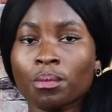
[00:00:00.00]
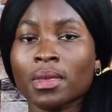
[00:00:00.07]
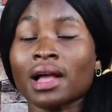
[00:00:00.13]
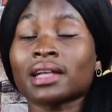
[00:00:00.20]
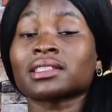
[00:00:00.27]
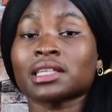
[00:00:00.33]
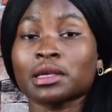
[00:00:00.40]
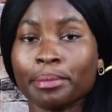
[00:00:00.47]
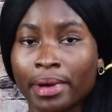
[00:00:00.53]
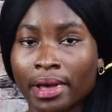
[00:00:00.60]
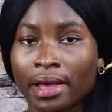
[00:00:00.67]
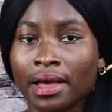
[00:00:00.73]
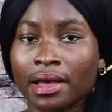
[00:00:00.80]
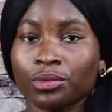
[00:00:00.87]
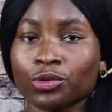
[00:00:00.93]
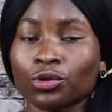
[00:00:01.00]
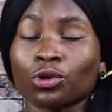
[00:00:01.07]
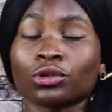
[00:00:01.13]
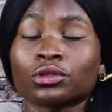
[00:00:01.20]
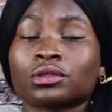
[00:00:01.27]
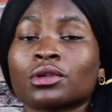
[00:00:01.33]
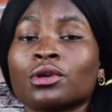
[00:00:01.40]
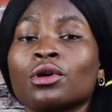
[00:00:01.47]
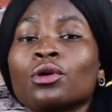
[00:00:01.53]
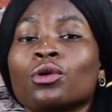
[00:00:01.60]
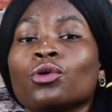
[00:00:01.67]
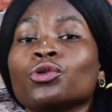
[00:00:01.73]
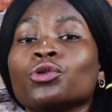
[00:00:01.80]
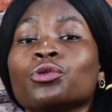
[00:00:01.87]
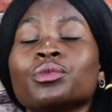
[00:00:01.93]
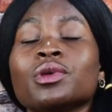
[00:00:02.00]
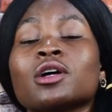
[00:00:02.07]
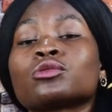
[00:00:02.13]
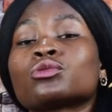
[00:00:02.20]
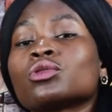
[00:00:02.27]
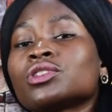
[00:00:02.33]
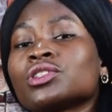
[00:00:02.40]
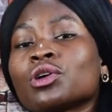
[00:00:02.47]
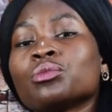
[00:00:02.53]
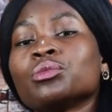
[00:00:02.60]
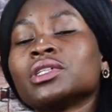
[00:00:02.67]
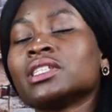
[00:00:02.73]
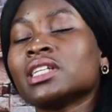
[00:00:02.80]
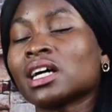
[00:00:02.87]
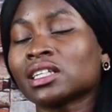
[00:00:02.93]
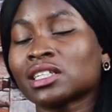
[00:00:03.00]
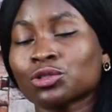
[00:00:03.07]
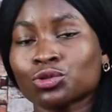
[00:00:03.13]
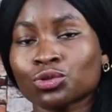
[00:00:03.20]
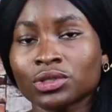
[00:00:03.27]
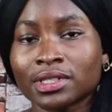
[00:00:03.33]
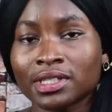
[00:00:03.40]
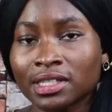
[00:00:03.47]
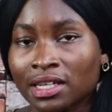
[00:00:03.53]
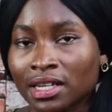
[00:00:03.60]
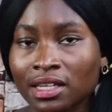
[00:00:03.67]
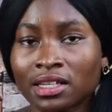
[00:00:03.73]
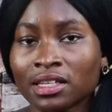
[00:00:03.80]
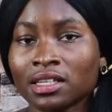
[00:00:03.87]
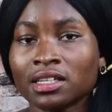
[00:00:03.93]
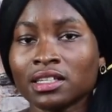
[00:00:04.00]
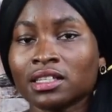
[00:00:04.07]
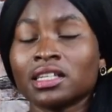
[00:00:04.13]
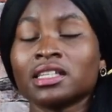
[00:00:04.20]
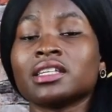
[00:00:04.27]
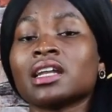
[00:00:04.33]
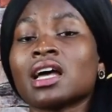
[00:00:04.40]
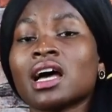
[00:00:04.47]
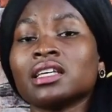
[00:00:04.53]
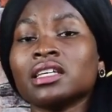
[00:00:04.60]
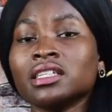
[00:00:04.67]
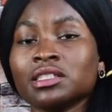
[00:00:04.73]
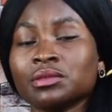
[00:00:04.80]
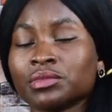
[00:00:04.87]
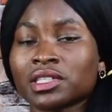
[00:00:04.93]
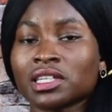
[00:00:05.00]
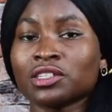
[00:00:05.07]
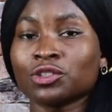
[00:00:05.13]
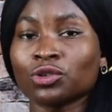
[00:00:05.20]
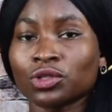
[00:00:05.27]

achepa because oyobi a social media ne so de ye nyina ye nim se de